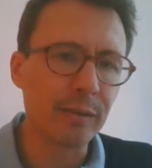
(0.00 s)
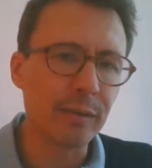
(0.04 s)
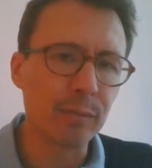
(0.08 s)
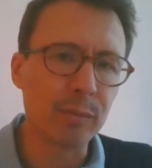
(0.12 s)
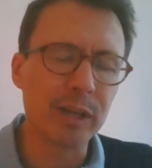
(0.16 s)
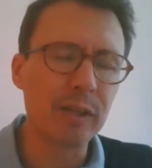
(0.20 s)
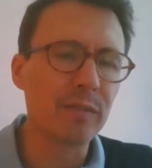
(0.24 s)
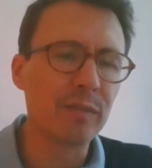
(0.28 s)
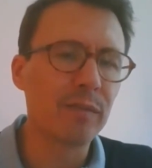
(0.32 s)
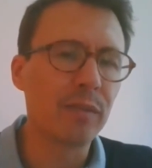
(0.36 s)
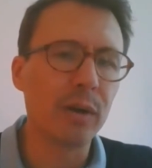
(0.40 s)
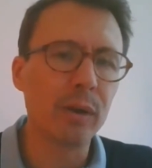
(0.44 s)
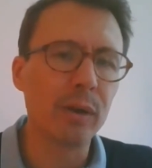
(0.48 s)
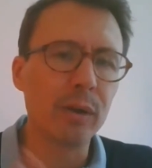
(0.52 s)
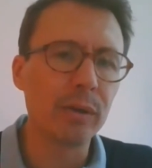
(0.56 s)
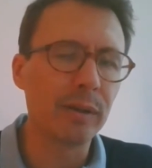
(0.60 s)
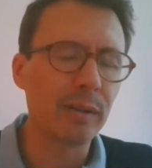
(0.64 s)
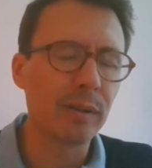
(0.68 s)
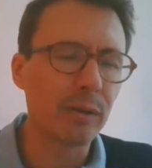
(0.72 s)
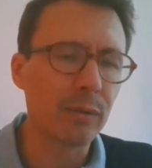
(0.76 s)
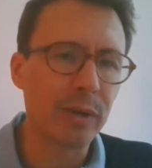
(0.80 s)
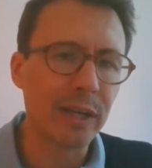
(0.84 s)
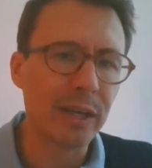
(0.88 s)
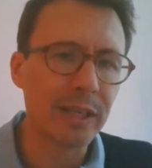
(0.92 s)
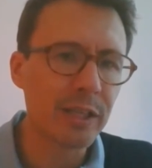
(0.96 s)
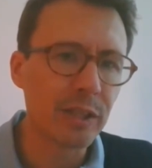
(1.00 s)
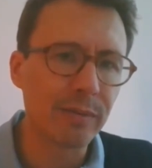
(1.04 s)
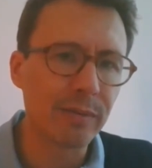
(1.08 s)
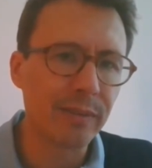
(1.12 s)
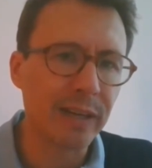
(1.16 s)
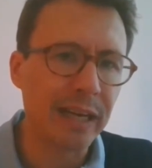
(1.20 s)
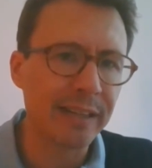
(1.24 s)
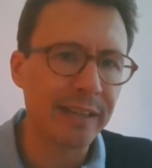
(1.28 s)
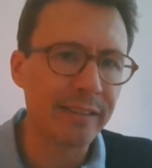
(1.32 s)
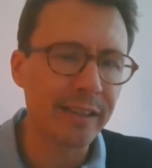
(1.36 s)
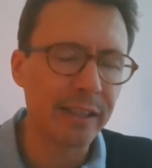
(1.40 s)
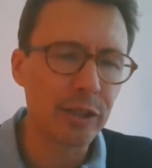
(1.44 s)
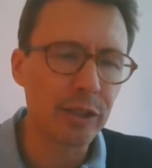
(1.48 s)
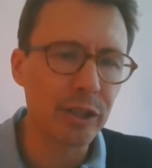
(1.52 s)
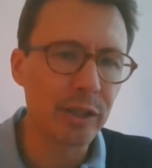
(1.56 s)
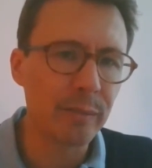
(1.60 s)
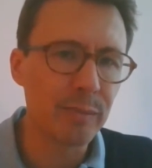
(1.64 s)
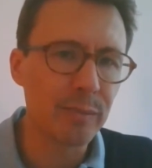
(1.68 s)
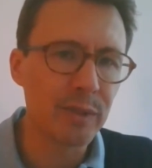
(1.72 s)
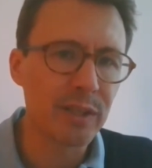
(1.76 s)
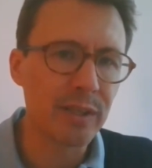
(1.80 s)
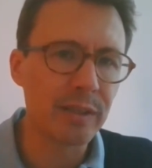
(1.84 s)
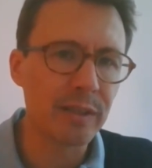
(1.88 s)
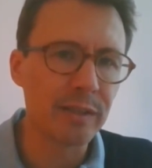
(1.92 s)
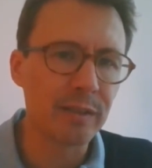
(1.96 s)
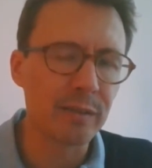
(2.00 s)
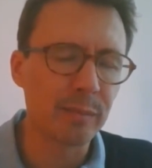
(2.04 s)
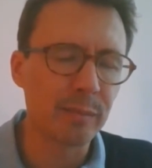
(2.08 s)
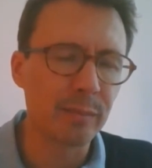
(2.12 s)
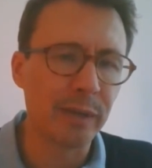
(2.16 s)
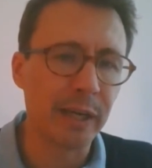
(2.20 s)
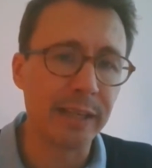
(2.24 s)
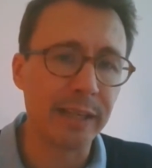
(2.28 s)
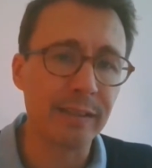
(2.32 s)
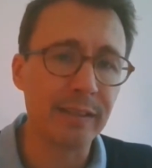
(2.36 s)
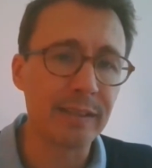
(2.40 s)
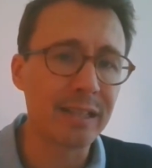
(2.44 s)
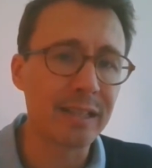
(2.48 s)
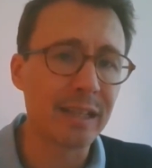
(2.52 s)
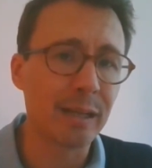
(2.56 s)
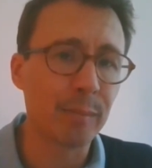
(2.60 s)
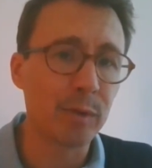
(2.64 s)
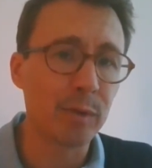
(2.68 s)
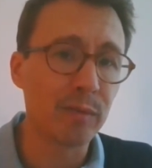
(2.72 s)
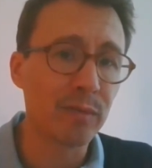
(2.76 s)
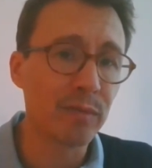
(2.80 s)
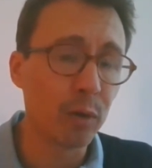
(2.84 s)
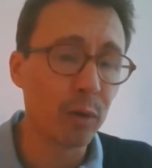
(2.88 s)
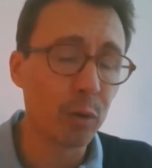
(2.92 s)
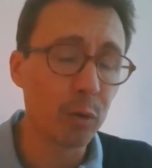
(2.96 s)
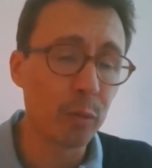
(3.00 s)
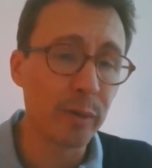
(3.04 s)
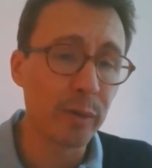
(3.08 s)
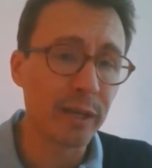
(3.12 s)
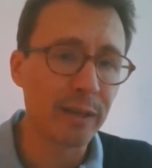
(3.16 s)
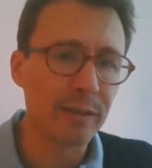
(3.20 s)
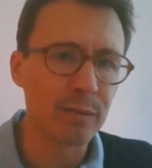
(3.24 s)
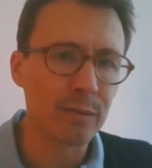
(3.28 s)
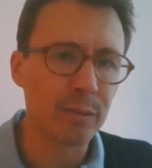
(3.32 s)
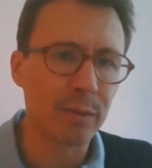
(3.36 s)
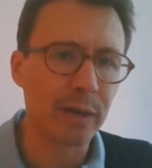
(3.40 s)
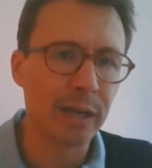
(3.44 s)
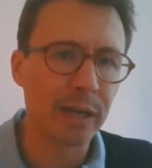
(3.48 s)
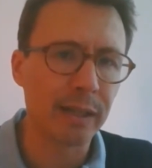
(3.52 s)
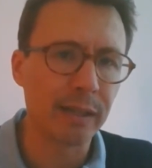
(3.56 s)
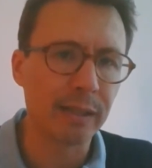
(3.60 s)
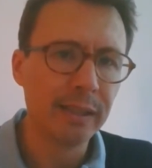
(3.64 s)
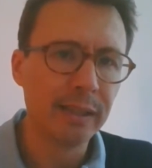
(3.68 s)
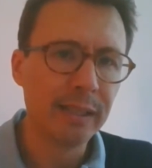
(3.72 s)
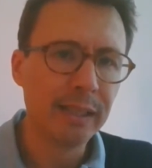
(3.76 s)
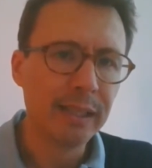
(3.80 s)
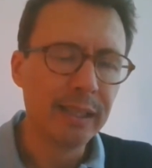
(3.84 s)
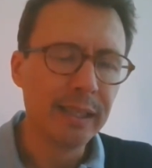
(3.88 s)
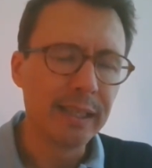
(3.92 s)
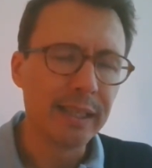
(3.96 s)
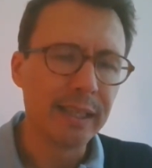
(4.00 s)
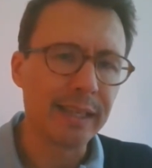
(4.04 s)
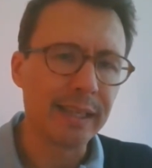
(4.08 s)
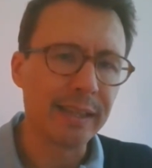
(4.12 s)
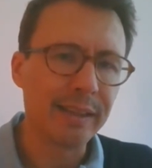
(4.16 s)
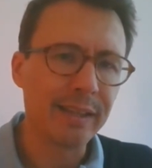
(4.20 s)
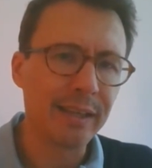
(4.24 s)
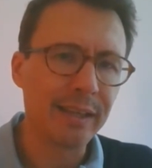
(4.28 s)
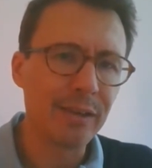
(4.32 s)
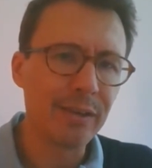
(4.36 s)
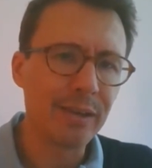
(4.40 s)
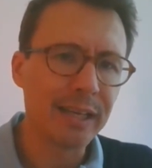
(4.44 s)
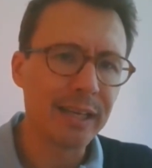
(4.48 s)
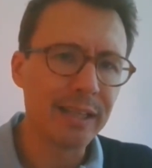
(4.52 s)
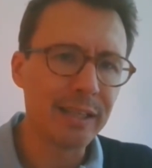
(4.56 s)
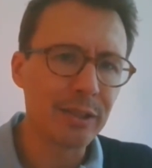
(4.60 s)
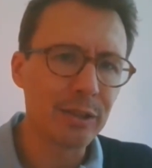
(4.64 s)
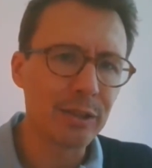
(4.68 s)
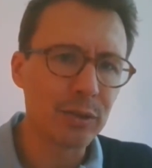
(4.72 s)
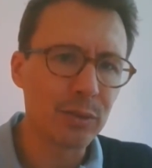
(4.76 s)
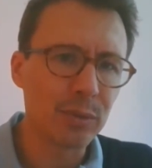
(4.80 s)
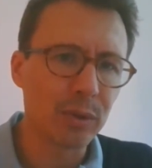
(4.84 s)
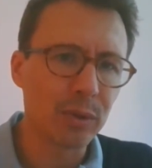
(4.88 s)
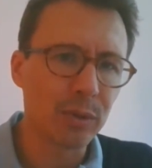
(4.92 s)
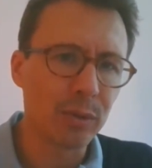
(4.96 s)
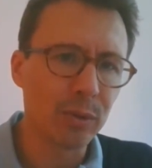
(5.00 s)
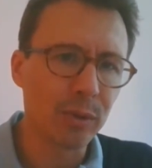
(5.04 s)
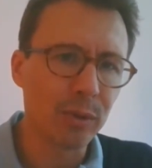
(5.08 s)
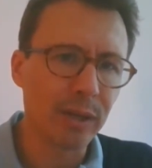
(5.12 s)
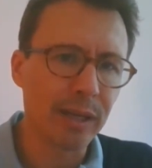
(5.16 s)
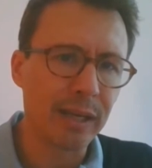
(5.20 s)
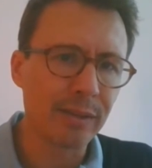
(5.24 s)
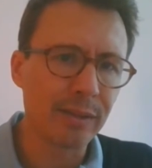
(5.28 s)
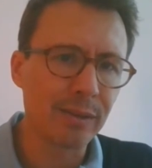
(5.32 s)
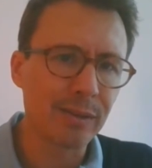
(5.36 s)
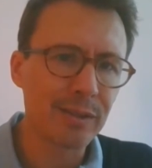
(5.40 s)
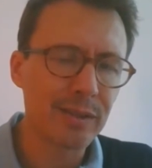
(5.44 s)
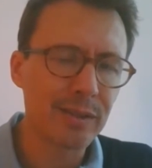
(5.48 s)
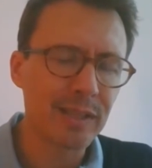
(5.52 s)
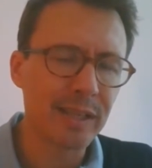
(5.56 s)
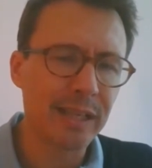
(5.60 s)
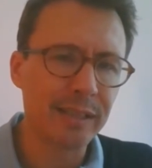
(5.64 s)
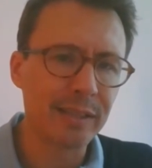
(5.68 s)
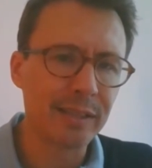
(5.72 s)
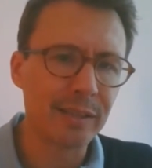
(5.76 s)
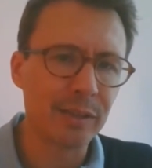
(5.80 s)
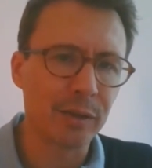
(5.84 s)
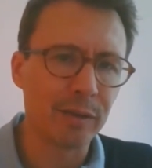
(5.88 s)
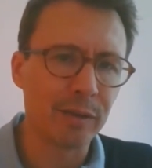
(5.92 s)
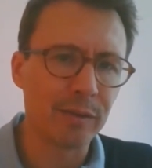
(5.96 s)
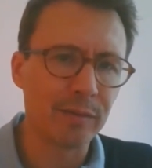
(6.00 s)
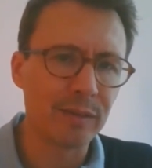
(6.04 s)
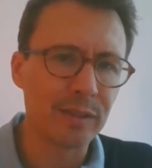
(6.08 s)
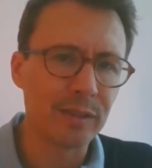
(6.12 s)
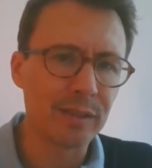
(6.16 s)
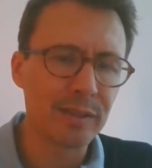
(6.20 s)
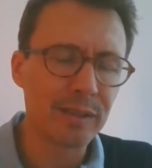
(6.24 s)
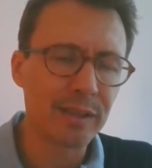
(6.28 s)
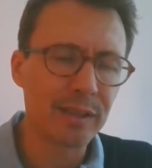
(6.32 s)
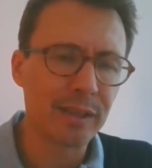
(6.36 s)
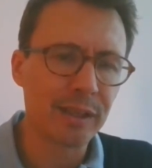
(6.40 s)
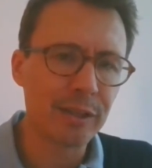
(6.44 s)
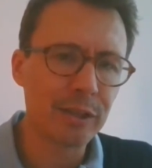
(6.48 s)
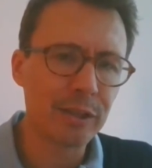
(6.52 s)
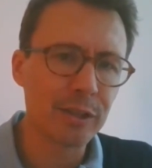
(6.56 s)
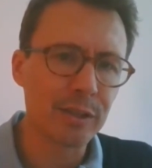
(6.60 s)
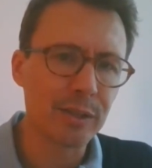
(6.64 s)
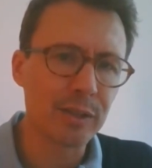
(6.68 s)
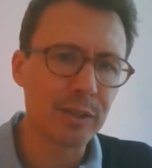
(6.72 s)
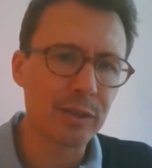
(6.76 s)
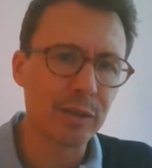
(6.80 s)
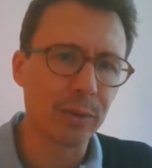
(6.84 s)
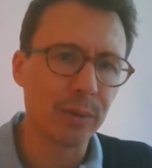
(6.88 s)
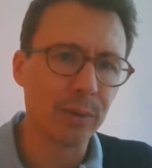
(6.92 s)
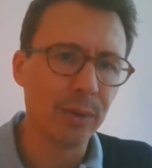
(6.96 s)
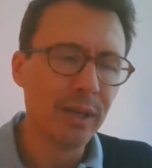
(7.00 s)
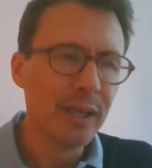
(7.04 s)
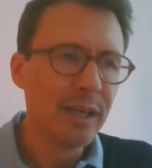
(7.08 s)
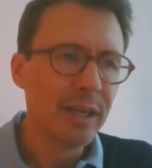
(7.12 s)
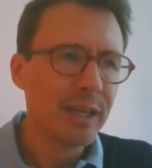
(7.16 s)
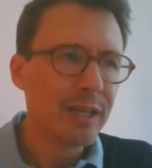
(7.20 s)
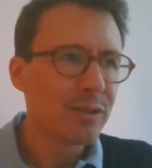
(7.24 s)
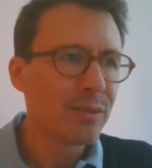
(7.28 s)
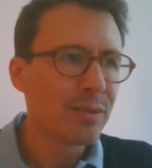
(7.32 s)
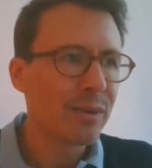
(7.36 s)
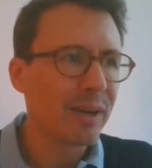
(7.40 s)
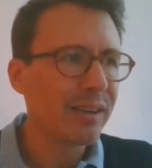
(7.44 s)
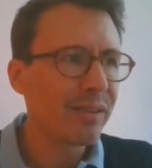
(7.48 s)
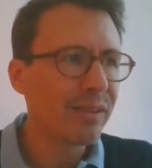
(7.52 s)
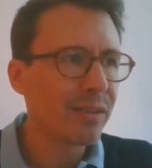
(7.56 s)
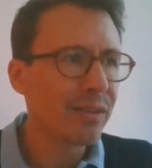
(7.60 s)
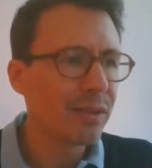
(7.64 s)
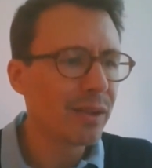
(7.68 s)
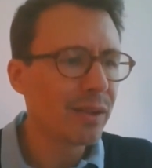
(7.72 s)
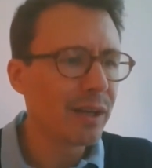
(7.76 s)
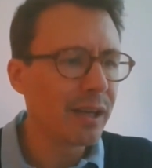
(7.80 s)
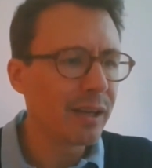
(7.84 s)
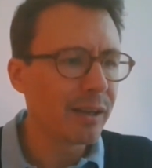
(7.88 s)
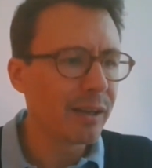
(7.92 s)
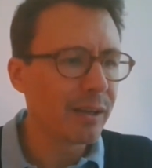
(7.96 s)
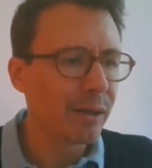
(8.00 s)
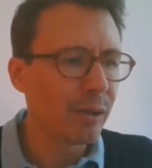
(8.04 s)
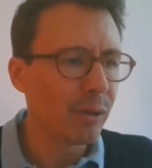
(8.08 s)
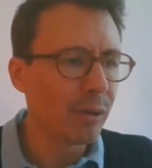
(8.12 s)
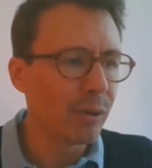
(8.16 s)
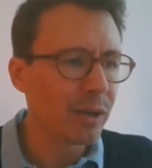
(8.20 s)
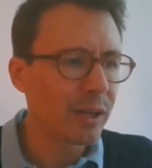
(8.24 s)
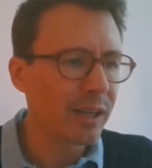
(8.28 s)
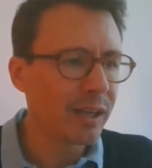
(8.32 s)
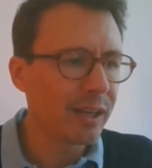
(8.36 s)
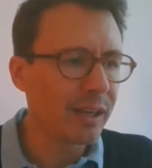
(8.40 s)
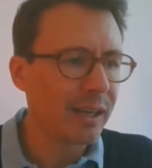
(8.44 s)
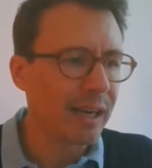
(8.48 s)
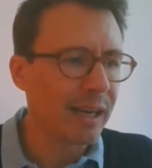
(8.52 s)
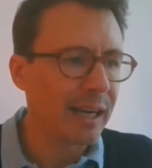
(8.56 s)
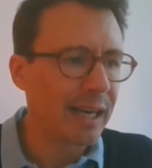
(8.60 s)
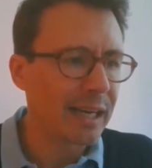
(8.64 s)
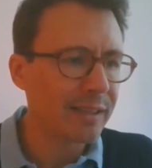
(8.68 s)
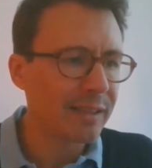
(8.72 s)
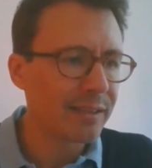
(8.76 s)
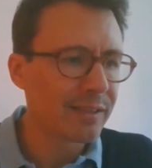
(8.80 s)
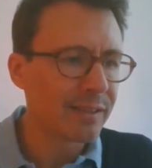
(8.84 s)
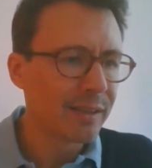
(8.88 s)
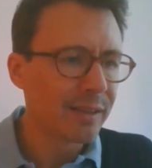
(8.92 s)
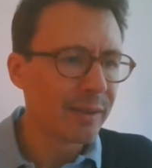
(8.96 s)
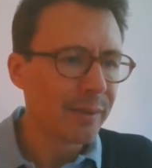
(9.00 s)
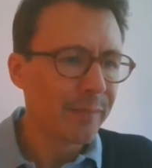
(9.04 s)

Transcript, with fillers: When you're following the question of anti-Gypsyism and Islamophobia as well, uh, then you get into a whole other set of discussions. So, so I think looking at